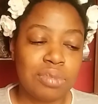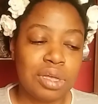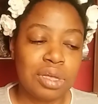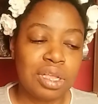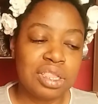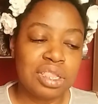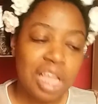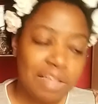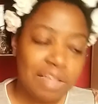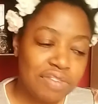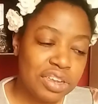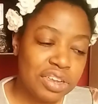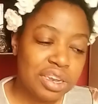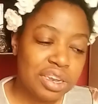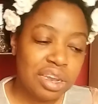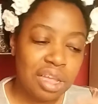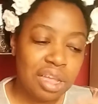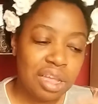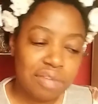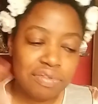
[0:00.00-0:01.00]

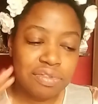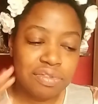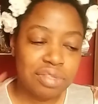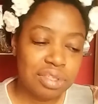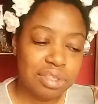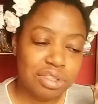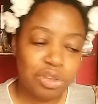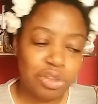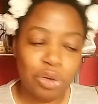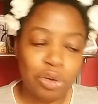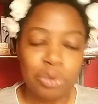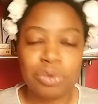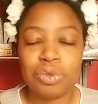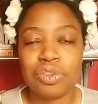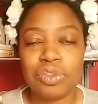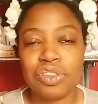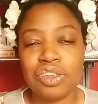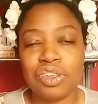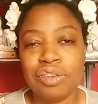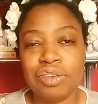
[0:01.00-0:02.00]
11 of the
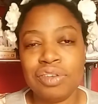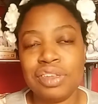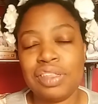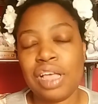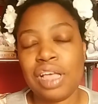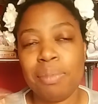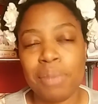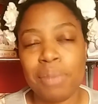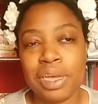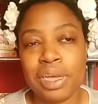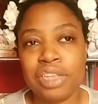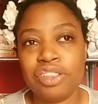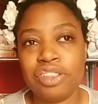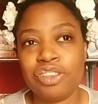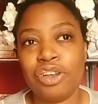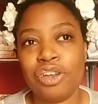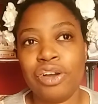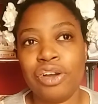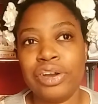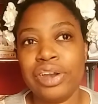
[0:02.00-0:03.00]
total series I might
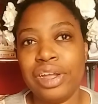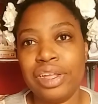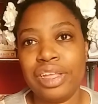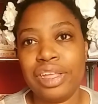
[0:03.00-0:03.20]
start